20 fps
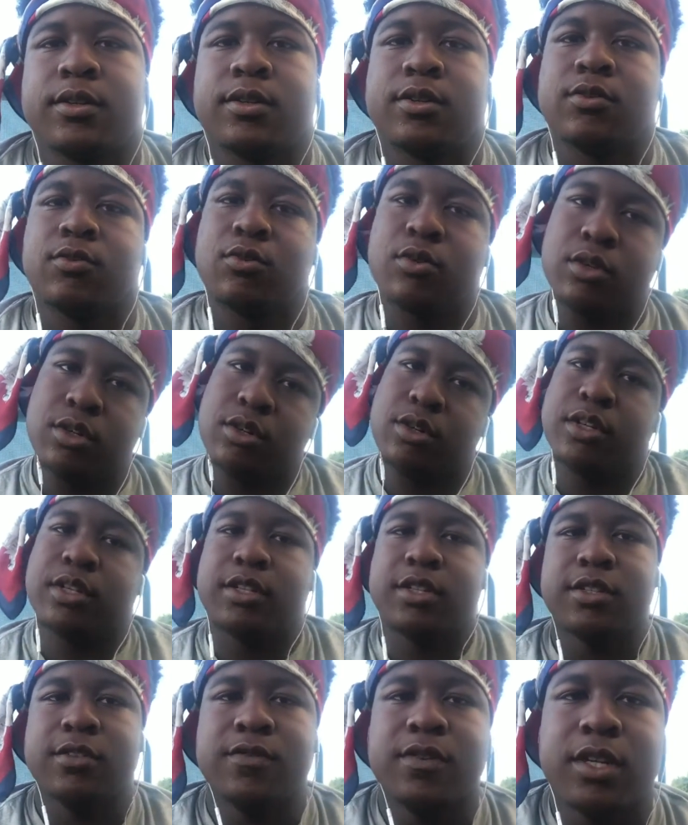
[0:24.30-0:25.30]
in
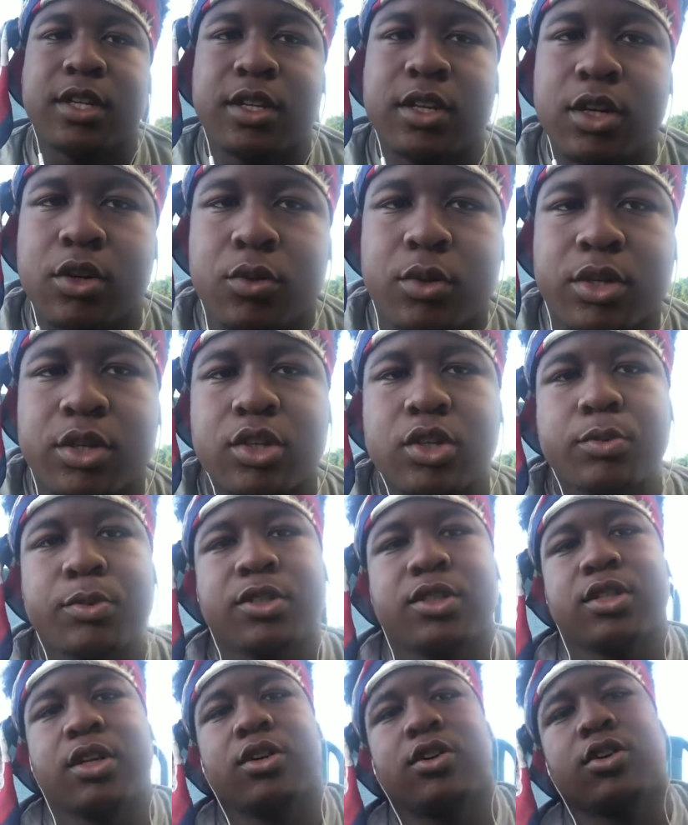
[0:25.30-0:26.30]
this video, we're gonna be
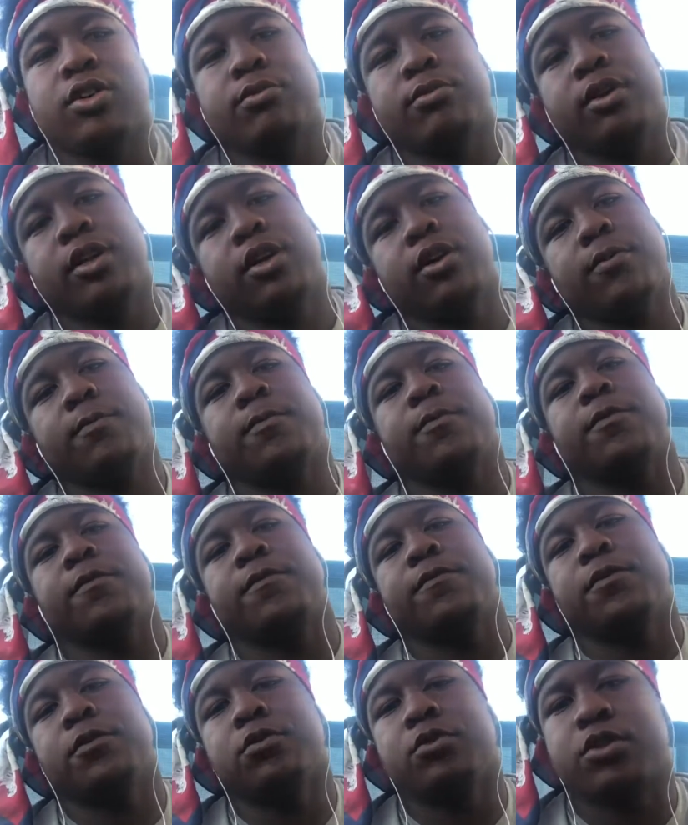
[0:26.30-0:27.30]
talking about the
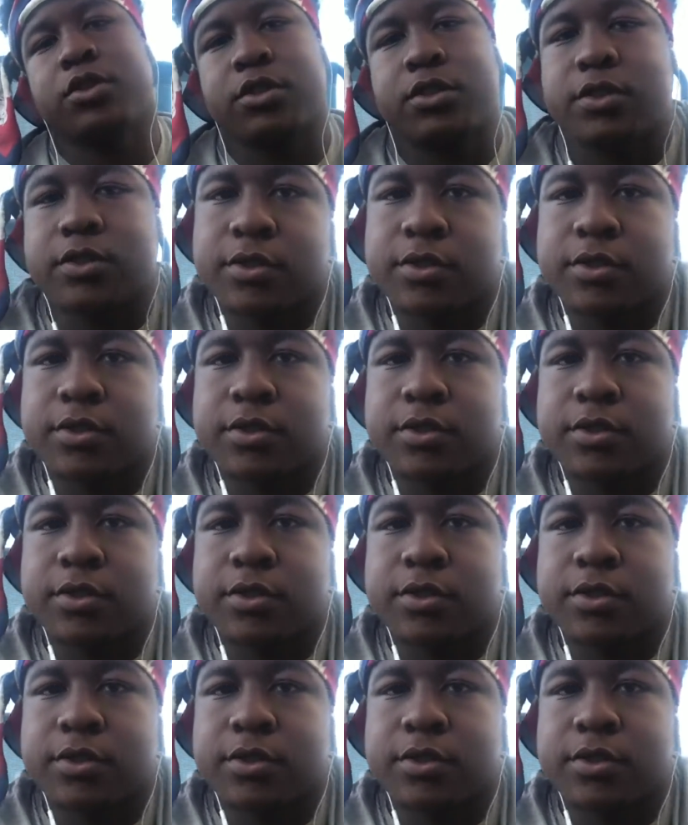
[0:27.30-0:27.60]
future.